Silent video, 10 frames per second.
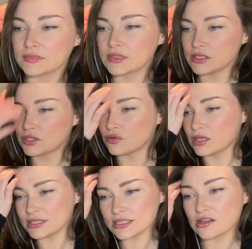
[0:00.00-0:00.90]
So
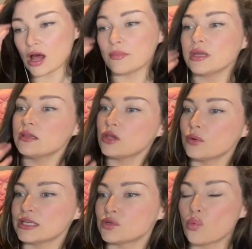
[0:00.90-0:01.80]
this is climate in the
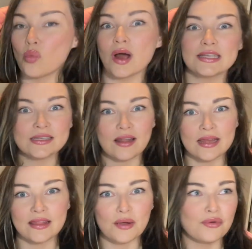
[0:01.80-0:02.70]
US. Why is it like
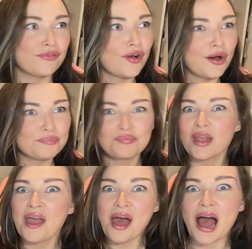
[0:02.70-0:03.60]
that? We've got
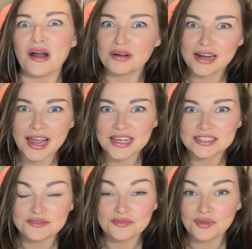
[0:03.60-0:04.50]
hurricanes
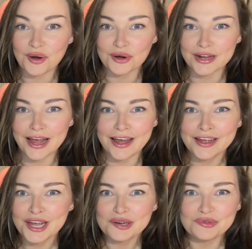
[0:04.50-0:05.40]
in Florida.
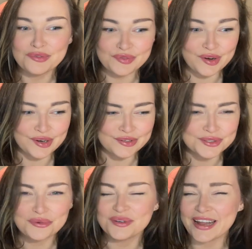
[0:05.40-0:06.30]
We've got
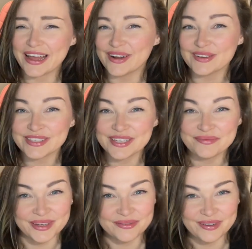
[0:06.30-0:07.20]
tornadoes in the
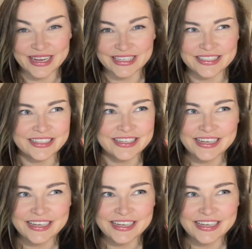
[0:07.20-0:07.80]
Midwest.